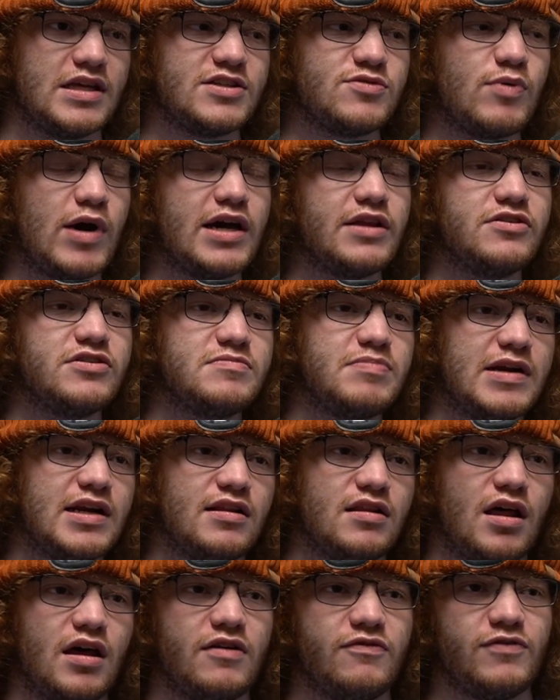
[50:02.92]
That's why there's been
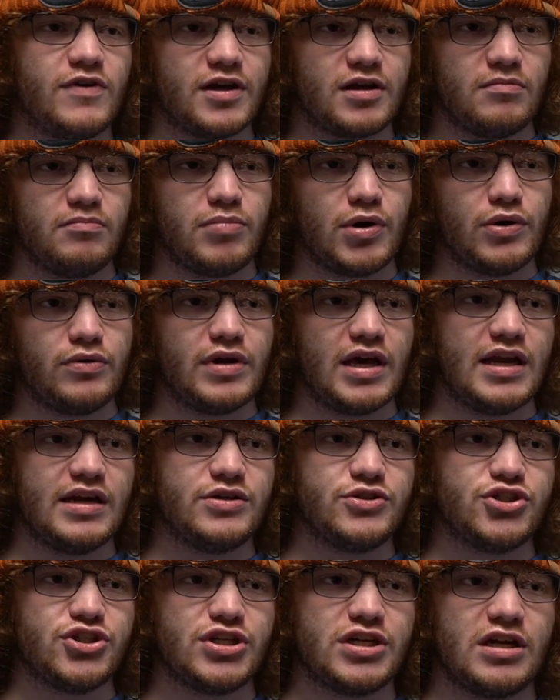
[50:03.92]
a lot of fucking
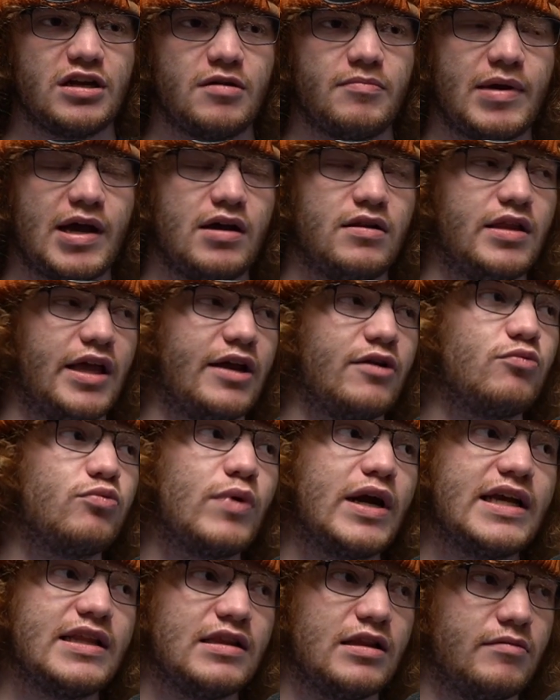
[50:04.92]
boneheaded shit about like
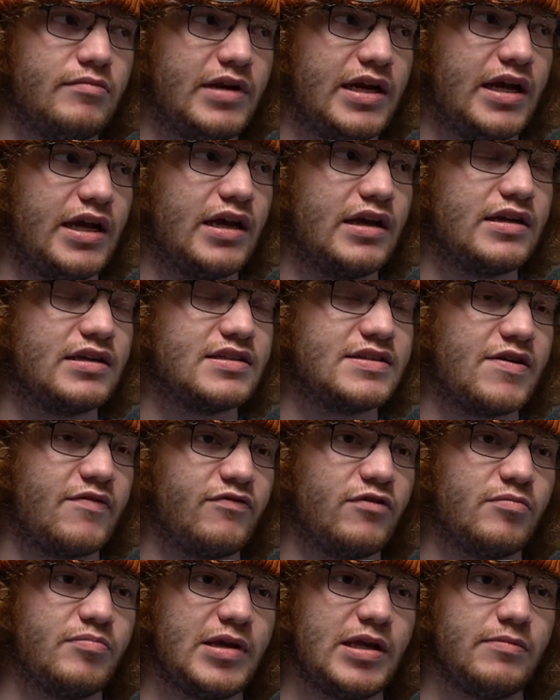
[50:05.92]
rate limiting,
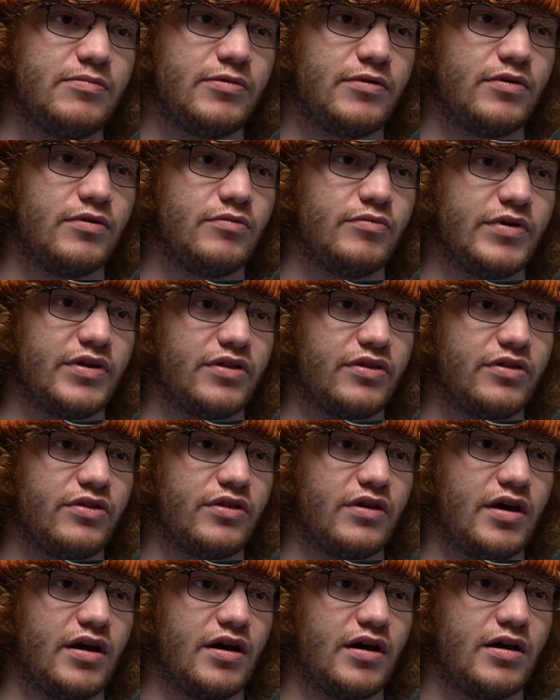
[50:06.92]
except for people with
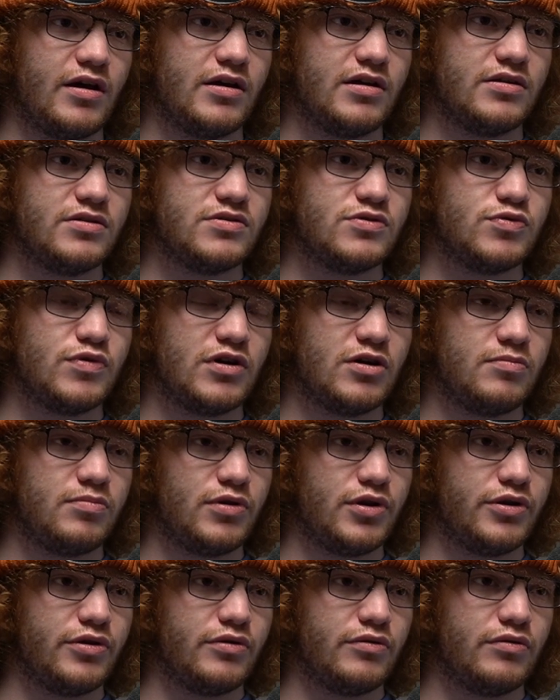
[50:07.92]
uh, Twitter
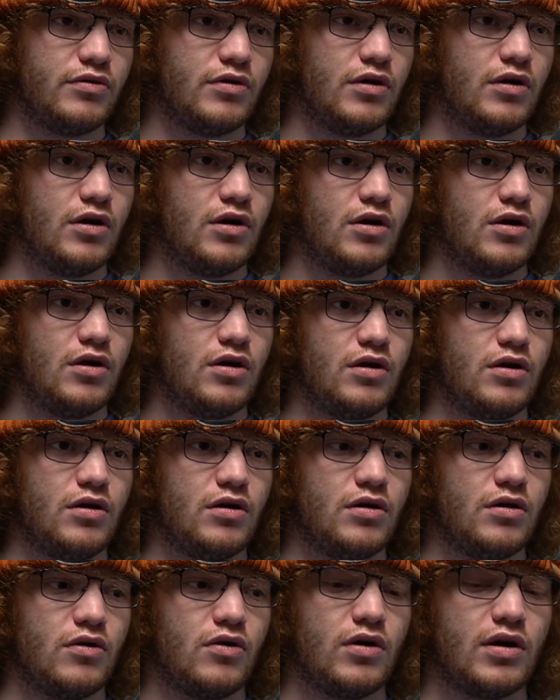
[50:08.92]
Blue
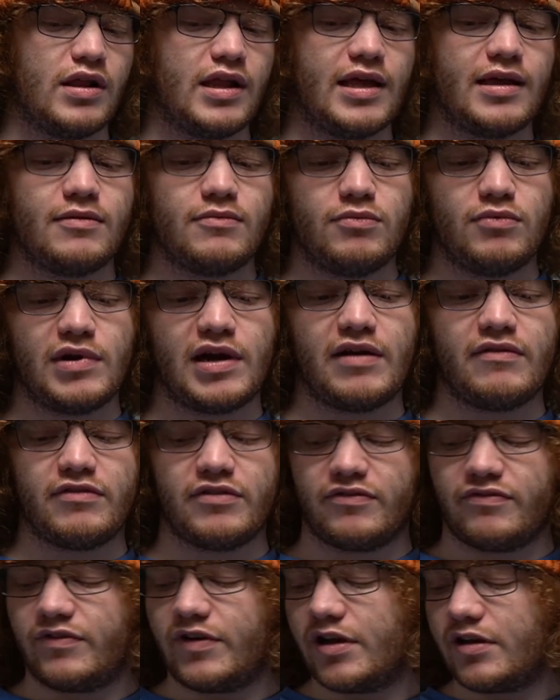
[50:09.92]
or like
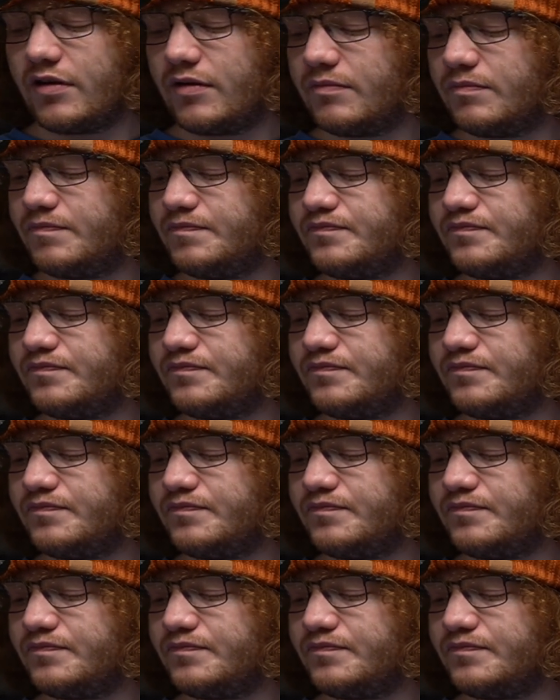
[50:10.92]
whatever the fuck.